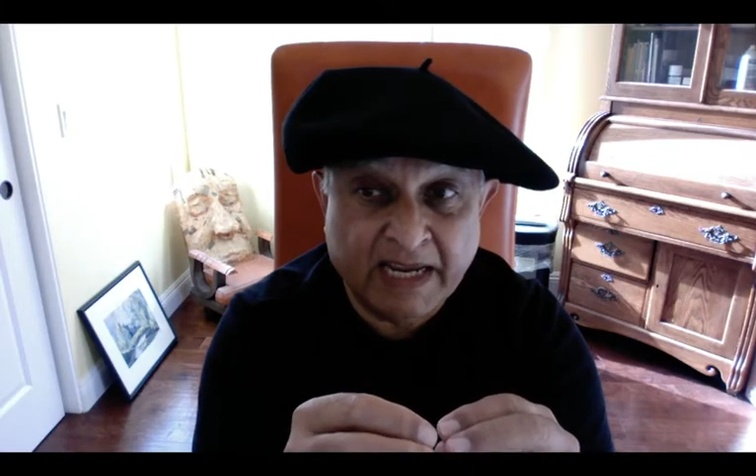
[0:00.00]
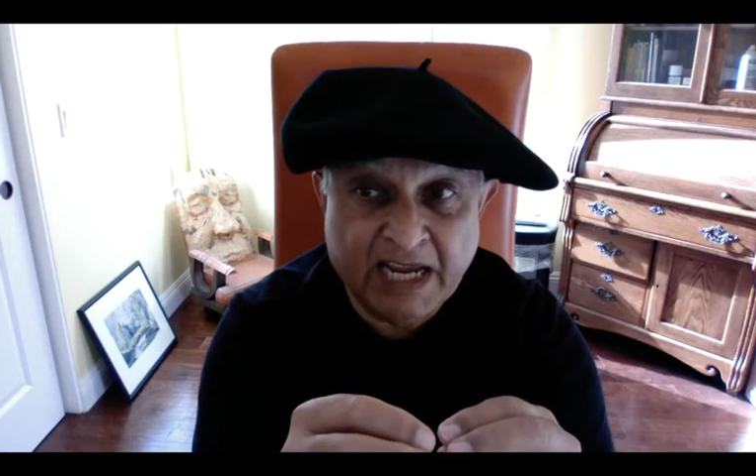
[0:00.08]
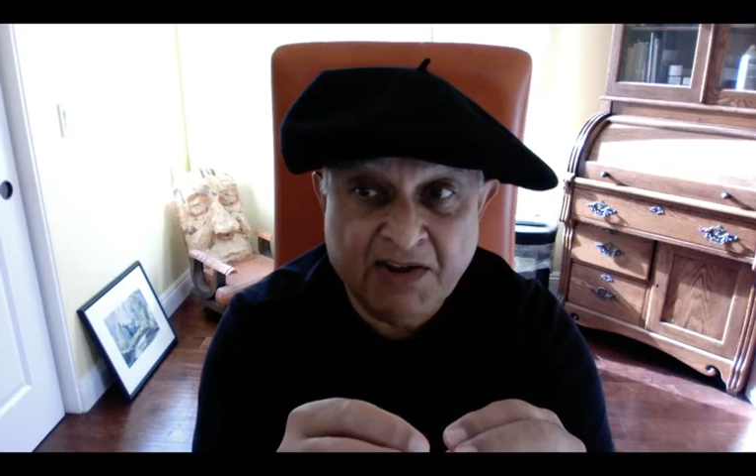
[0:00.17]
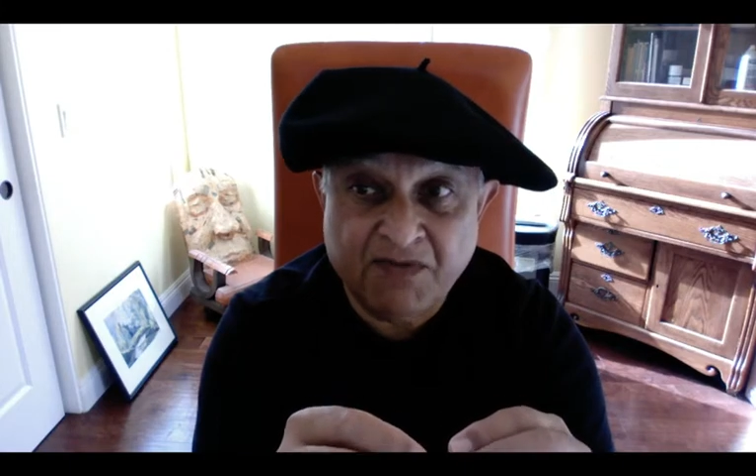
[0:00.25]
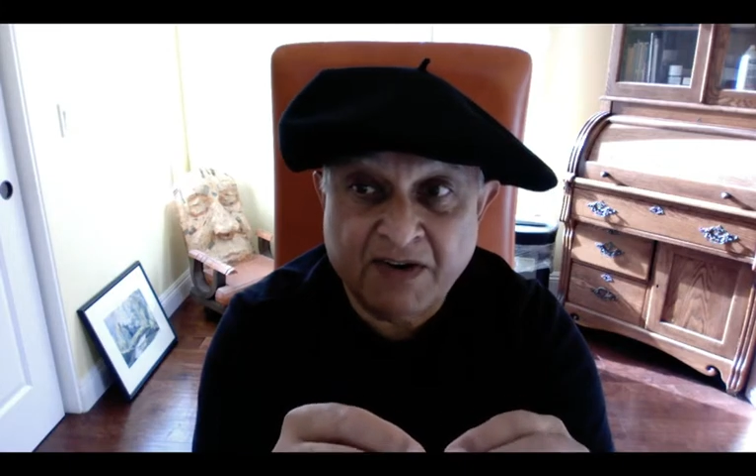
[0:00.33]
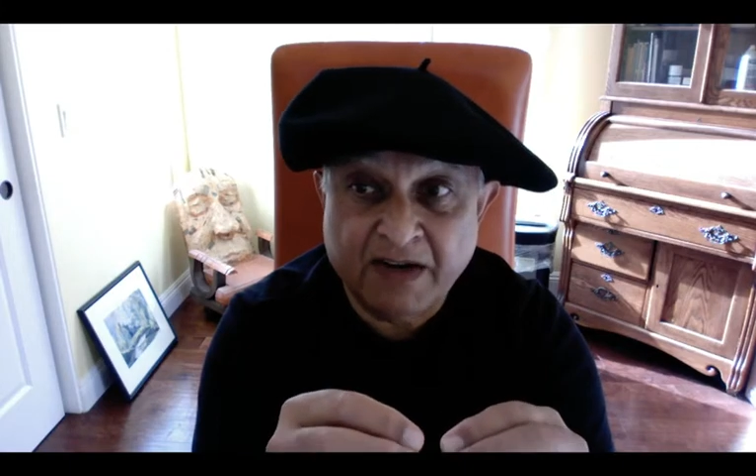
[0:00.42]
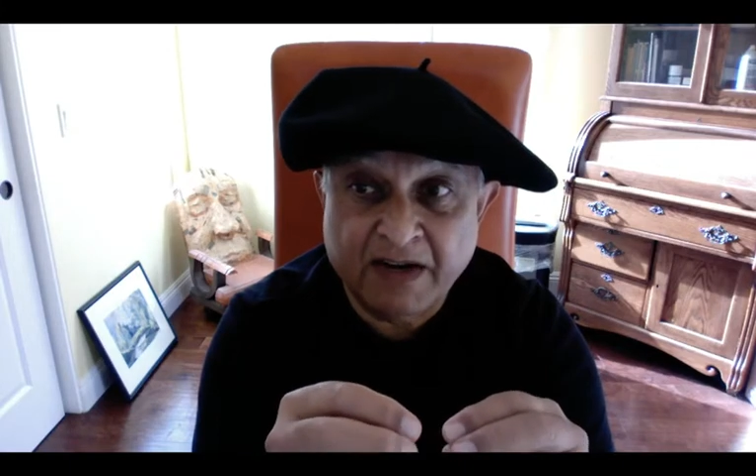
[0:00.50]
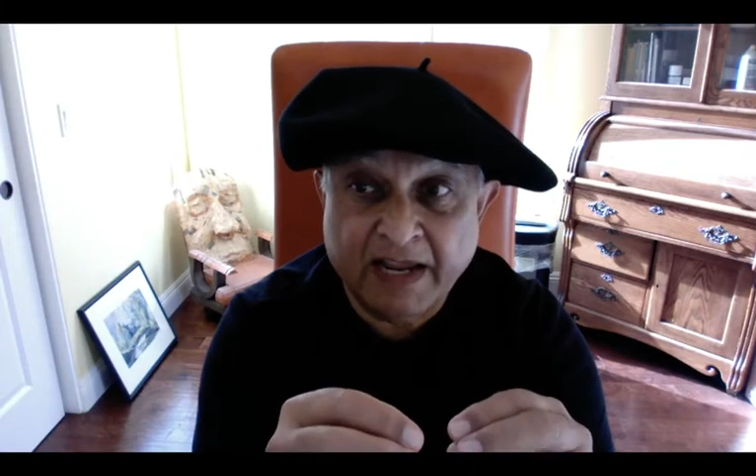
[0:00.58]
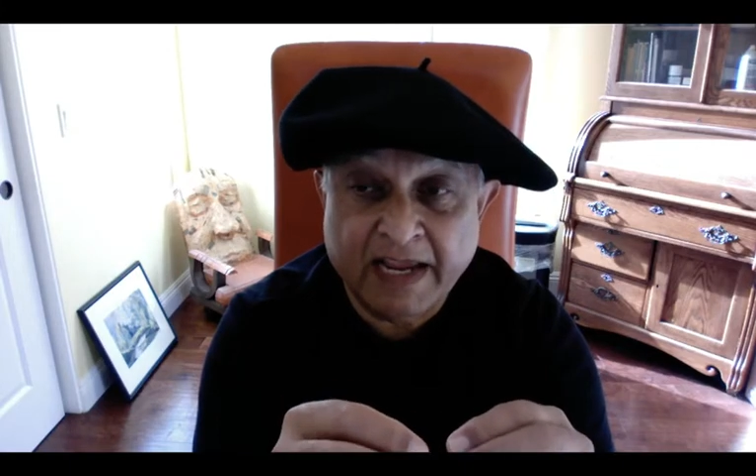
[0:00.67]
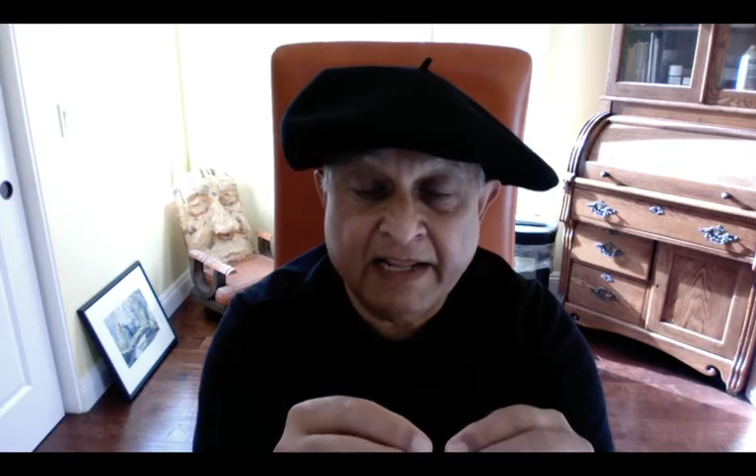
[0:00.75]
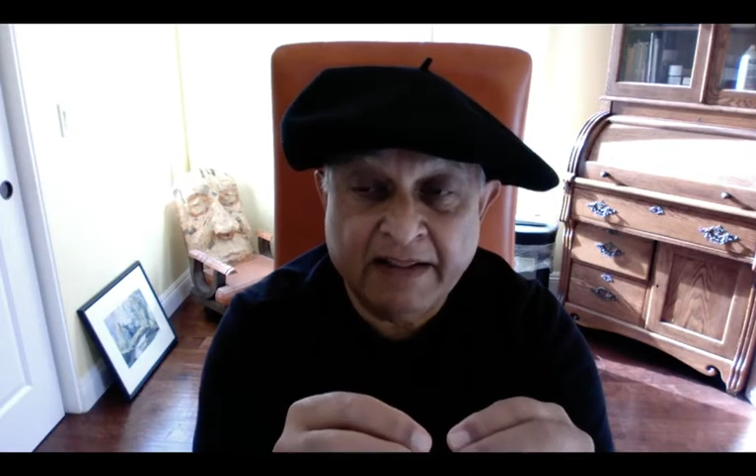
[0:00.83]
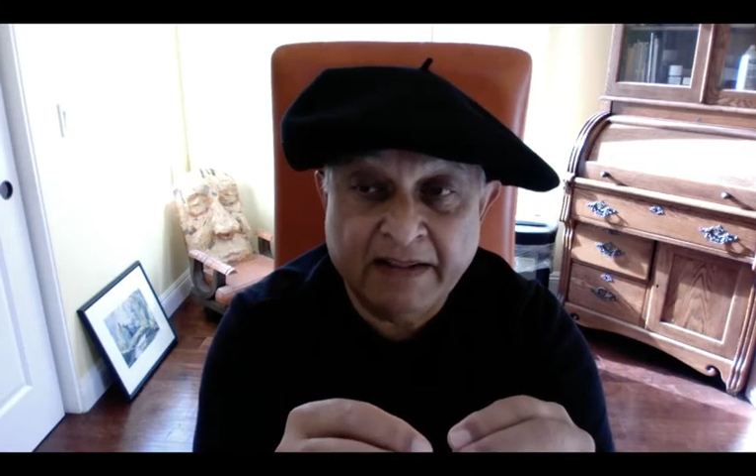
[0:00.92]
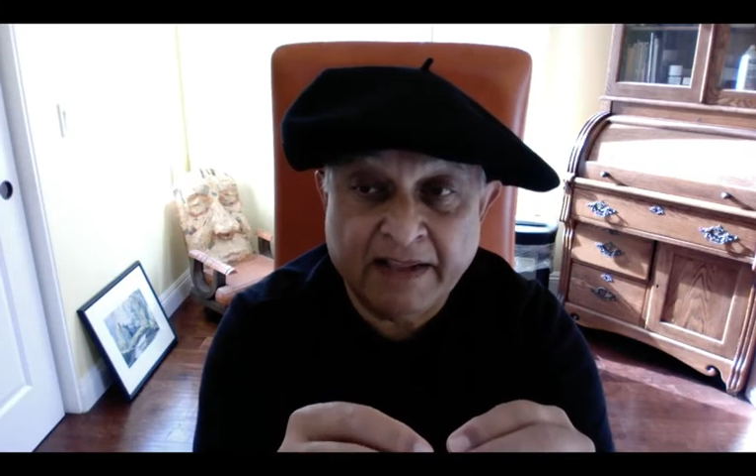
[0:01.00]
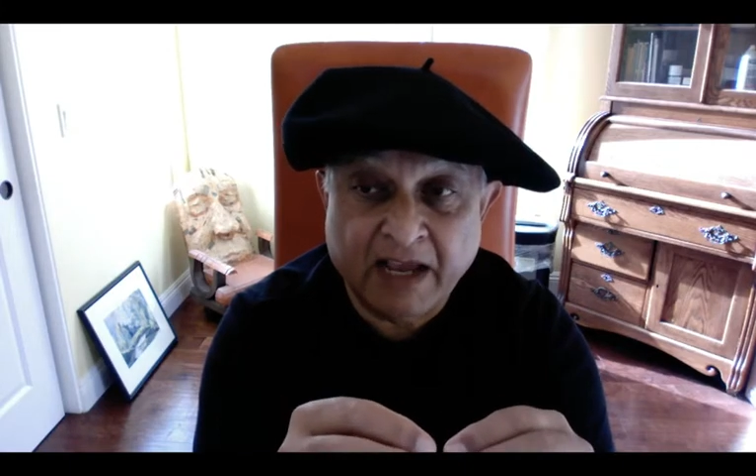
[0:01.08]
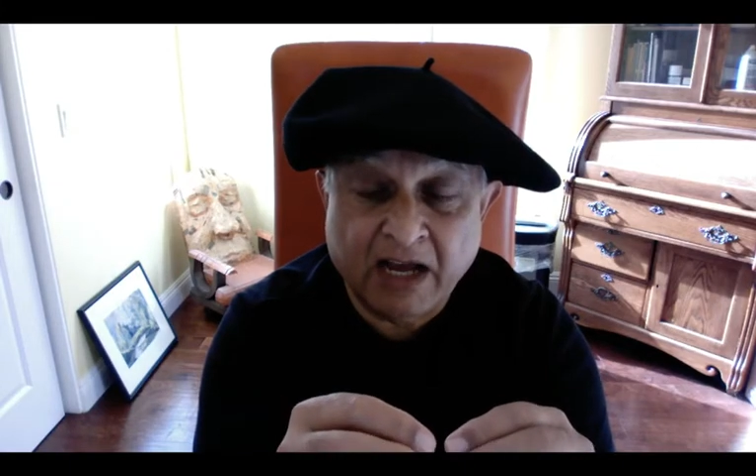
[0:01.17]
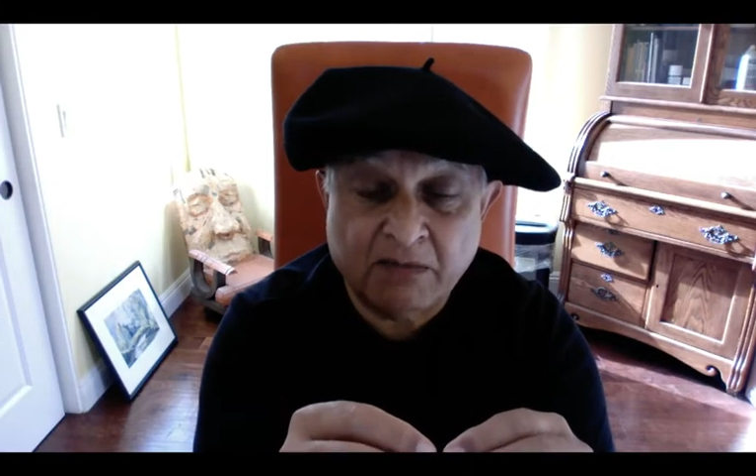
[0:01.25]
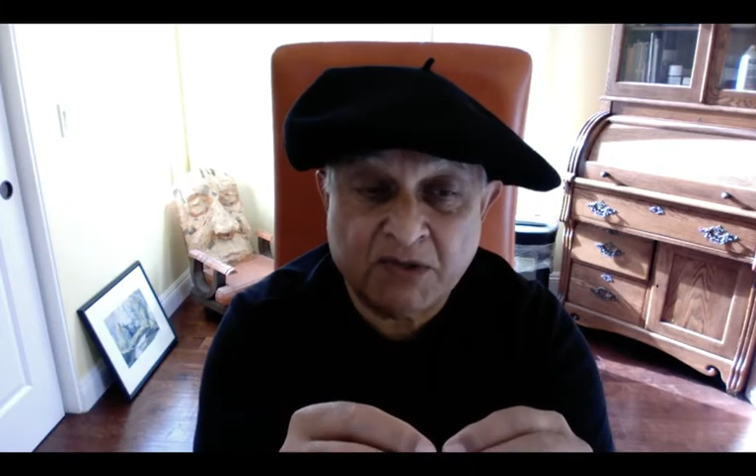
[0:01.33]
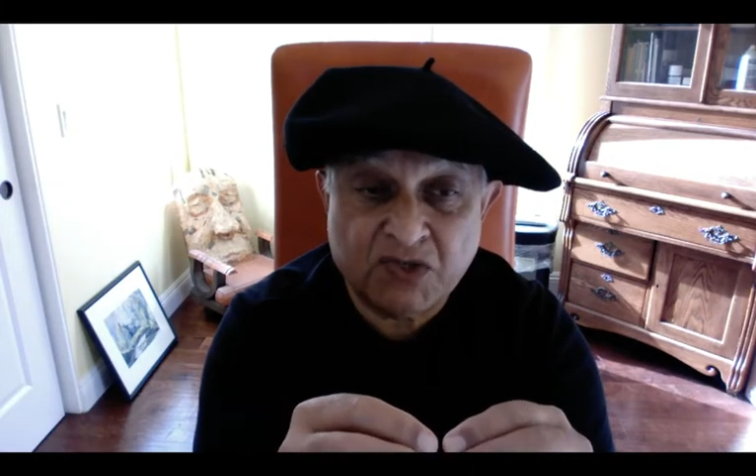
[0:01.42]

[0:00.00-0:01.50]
even in the armed